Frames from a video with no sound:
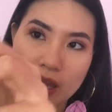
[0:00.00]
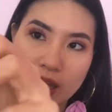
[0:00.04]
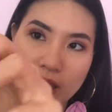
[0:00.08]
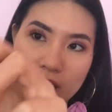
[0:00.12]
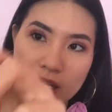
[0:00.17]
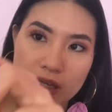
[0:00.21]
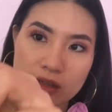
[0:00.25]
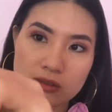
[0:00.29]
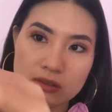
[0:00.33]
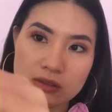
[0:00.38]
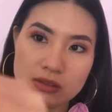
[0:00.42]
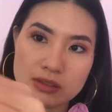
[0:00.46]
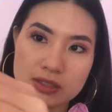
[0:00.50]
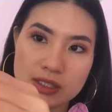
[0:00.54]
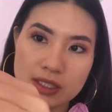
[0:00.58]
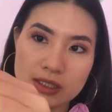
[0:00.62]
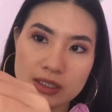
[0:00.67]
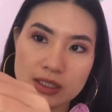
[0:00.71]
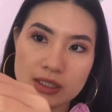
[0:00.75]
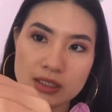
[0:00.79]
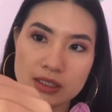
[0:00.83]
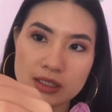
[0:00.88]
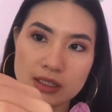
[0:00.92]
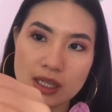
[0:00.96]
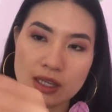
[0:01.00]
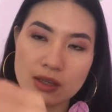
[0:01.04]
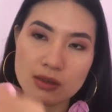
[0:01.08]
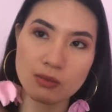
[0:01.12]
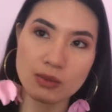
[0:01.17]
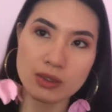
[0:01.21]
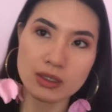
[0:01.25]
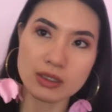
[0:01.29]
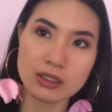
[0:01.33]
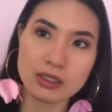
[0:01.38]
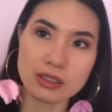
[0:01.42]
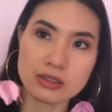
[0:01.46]
out, because I think that
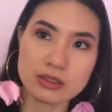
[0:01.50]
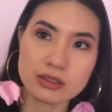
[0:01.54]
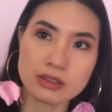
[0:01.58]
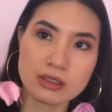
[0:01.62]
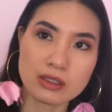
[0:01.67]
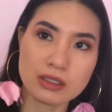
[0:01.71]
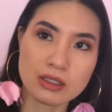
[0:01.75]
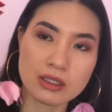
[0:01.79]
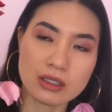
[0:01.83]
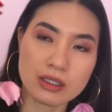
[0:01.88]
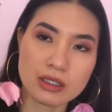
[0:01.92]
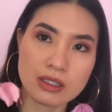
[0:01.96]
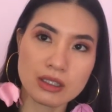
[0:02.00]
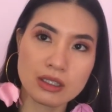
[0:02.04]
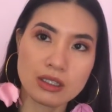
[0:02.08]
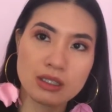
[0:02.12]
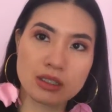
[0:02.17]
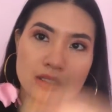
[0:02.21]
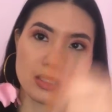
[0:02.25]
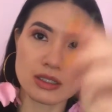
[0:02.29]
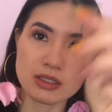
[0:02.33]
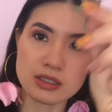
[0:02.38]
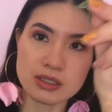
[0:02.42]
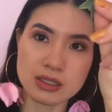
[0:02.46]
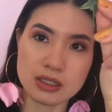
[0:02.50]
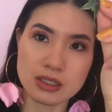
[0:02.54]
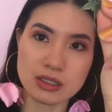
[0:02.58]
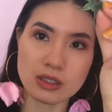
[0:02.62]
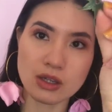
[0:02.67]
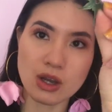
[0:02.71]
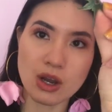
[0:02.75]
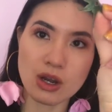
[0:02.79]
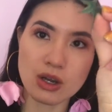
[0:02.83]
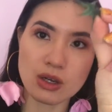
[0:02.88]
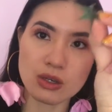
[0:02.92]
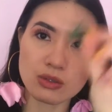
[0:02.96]
one is, this thing
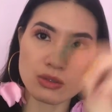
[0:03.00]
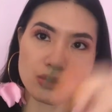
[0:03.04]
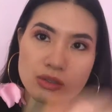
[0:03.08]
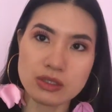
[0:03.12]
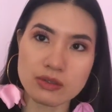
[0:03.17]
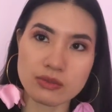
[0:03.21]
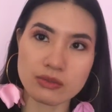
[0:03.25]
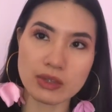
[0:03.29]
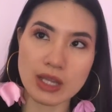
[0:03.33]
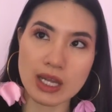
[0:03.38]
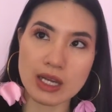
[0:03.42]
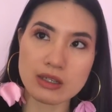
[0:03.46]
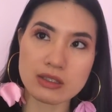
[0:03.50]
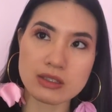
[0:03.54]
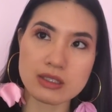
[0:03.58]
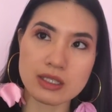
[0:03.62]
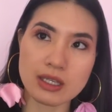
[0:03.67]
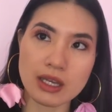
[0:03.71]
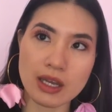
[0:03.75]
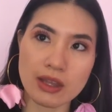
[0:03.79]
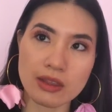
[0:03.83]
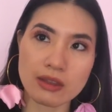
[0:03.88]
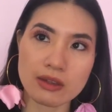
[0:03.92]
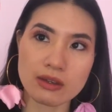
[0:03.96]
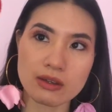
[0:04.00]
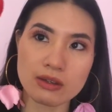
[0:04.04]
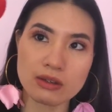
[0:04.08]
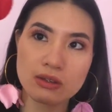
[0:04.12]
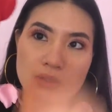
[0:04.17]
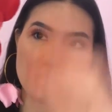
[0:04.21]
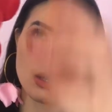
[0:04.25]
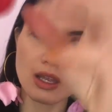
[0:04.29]
holds the flower together.